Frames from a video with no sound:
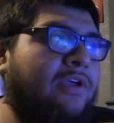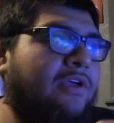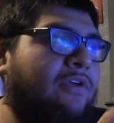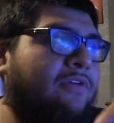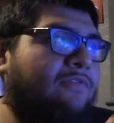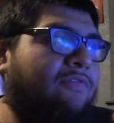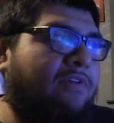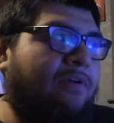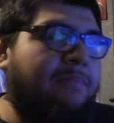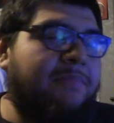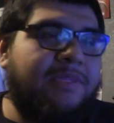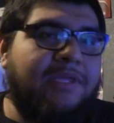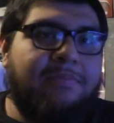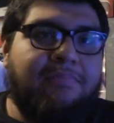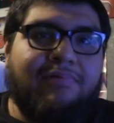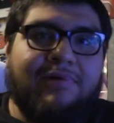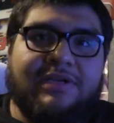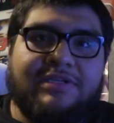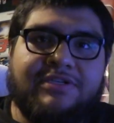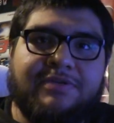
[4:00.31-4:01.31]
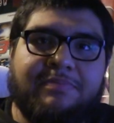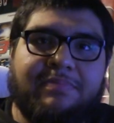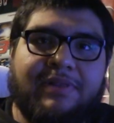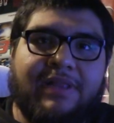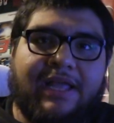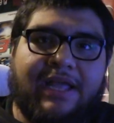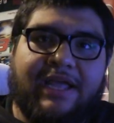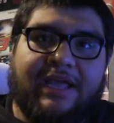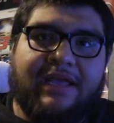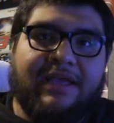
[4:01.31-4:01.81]
from the pressure
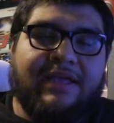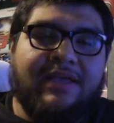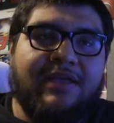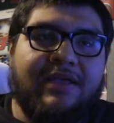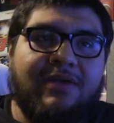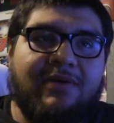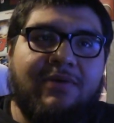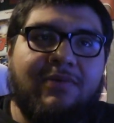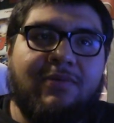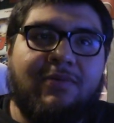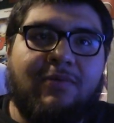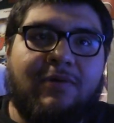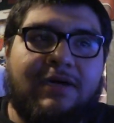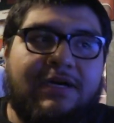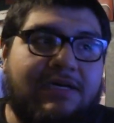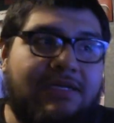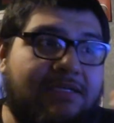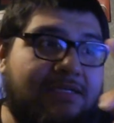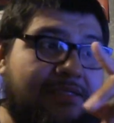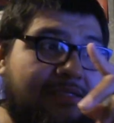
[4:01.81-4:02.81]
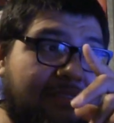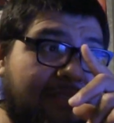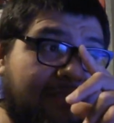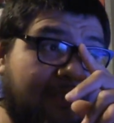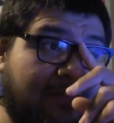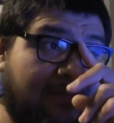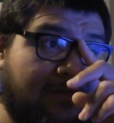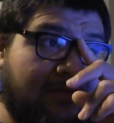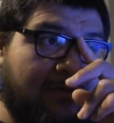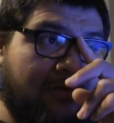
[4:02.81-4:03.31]
plate
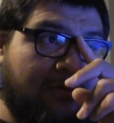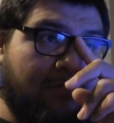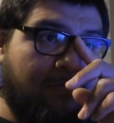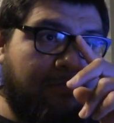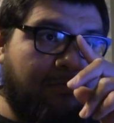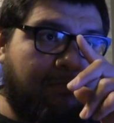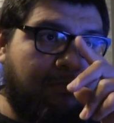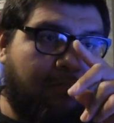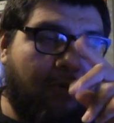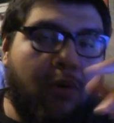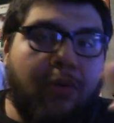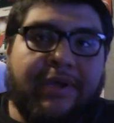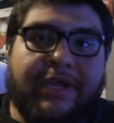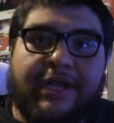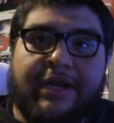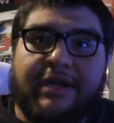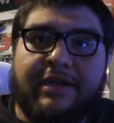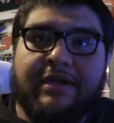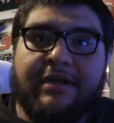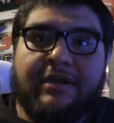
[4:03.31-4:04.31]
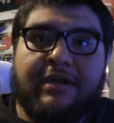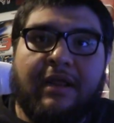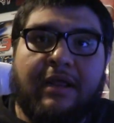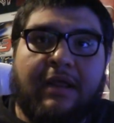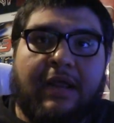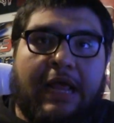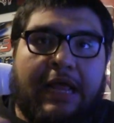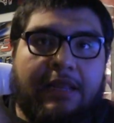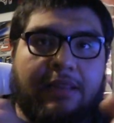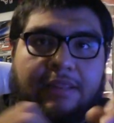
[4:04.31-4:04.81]
was broken.
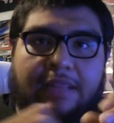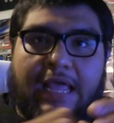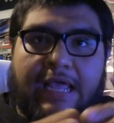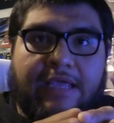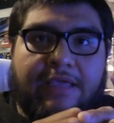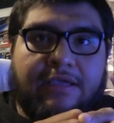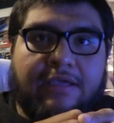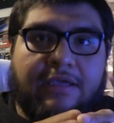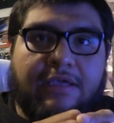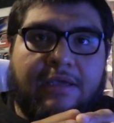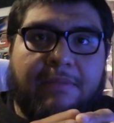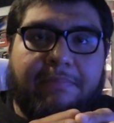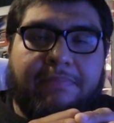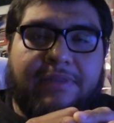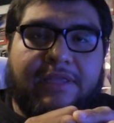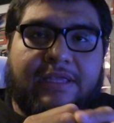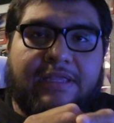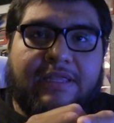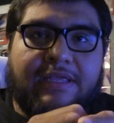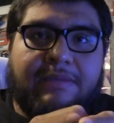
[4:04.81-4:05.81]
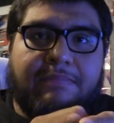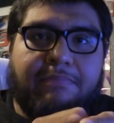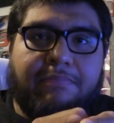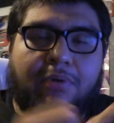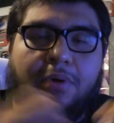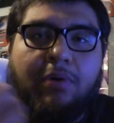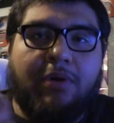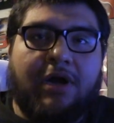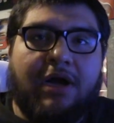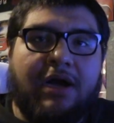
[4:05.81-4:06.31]
It like completely
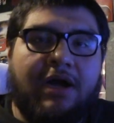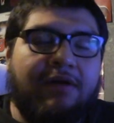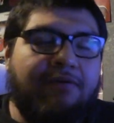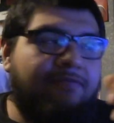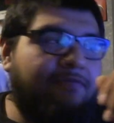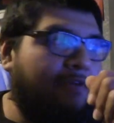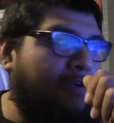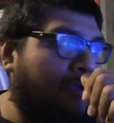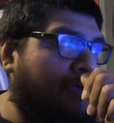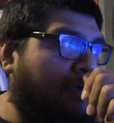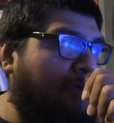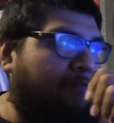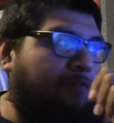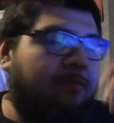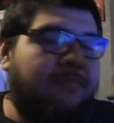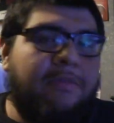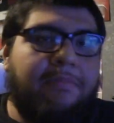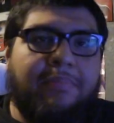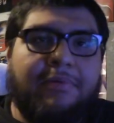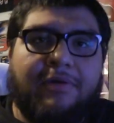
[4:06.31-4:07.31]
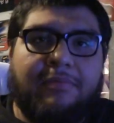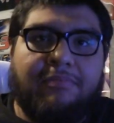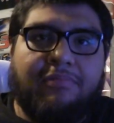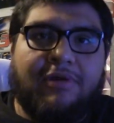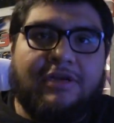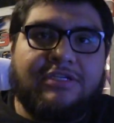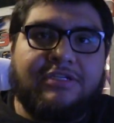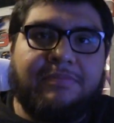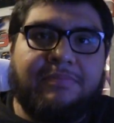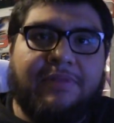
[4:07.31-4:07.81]
broke off from the
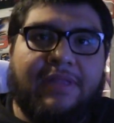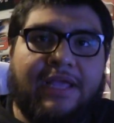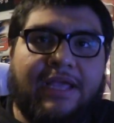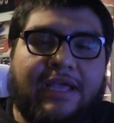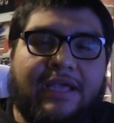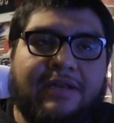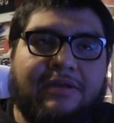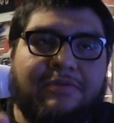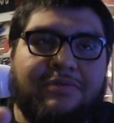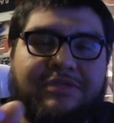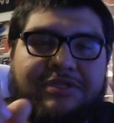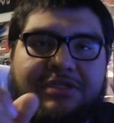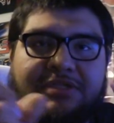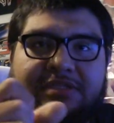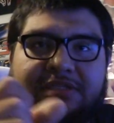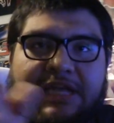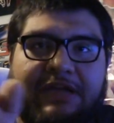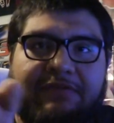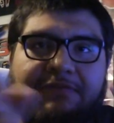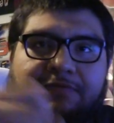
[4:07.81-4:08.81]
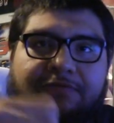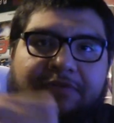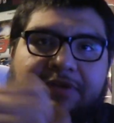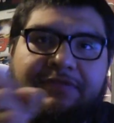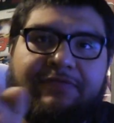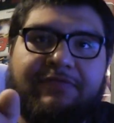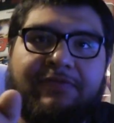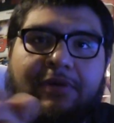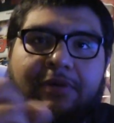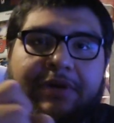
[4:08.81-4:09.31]
pressure plate, and it was just like free
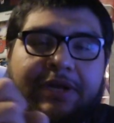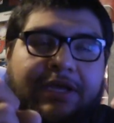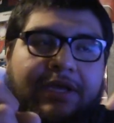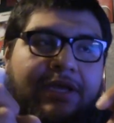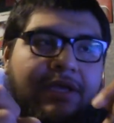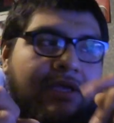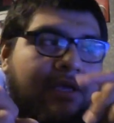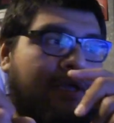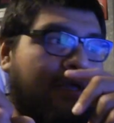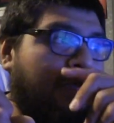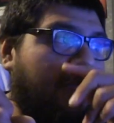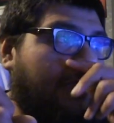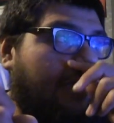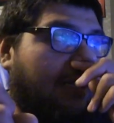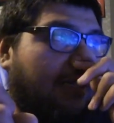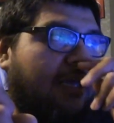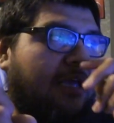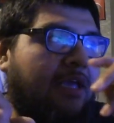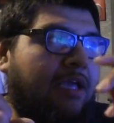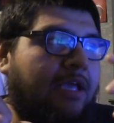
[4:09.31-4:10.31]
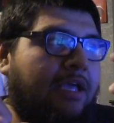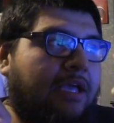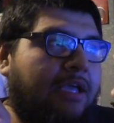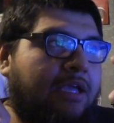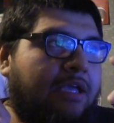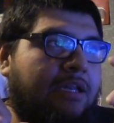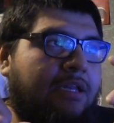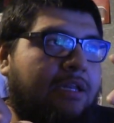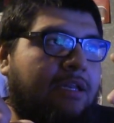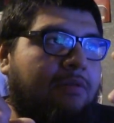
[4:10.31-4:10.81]
floating
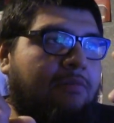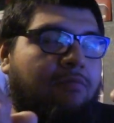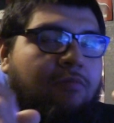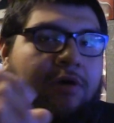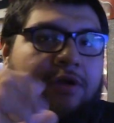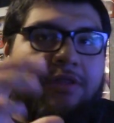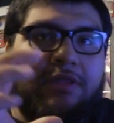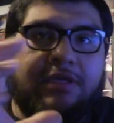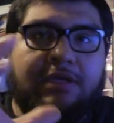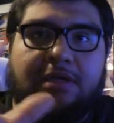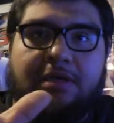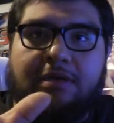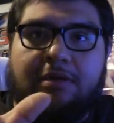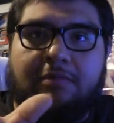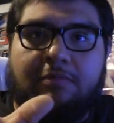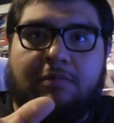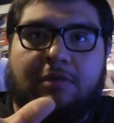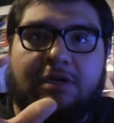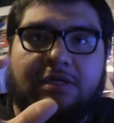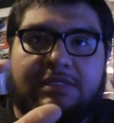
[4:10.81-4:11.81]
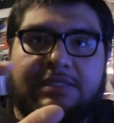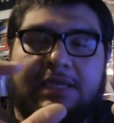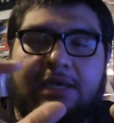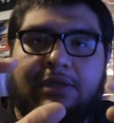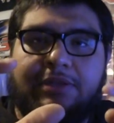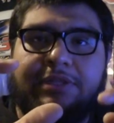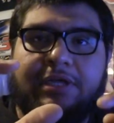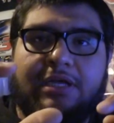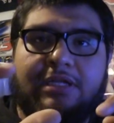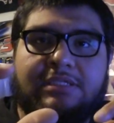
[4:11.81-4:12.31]
in where it's
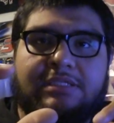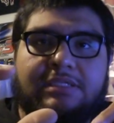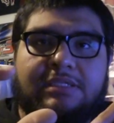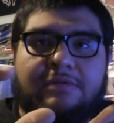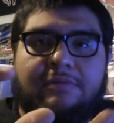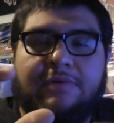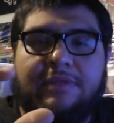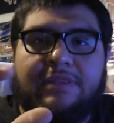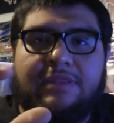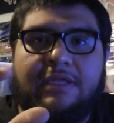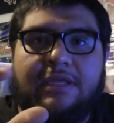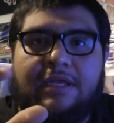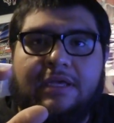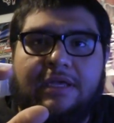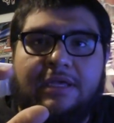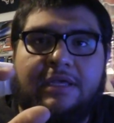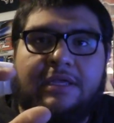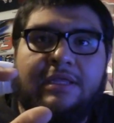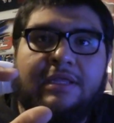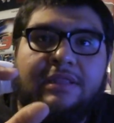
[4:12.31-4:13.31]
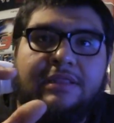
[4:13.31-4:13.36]
held on to with the